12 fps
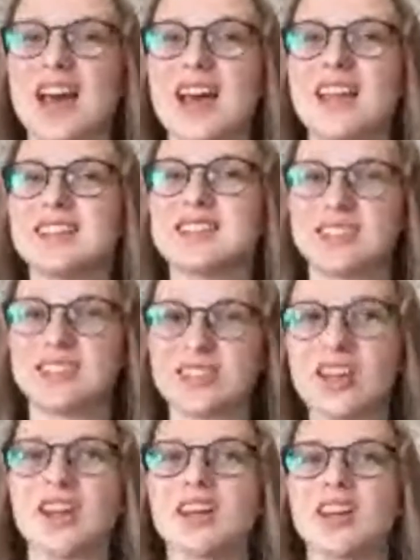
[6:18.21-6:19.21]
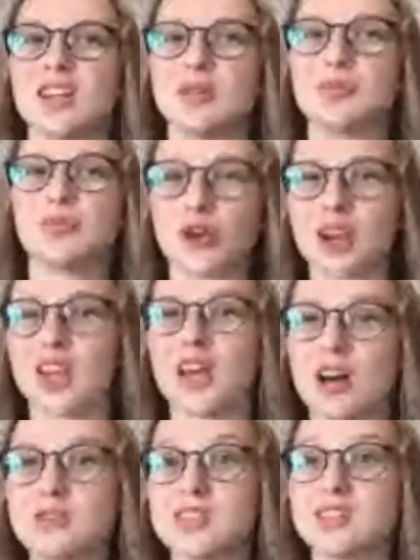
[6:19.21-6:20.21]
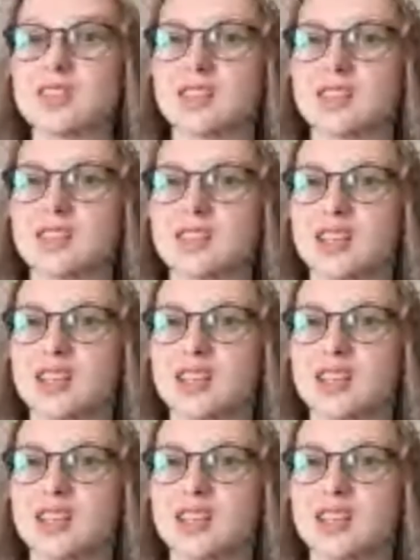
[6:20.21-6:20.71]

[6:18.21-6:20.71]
and studying and boarding houses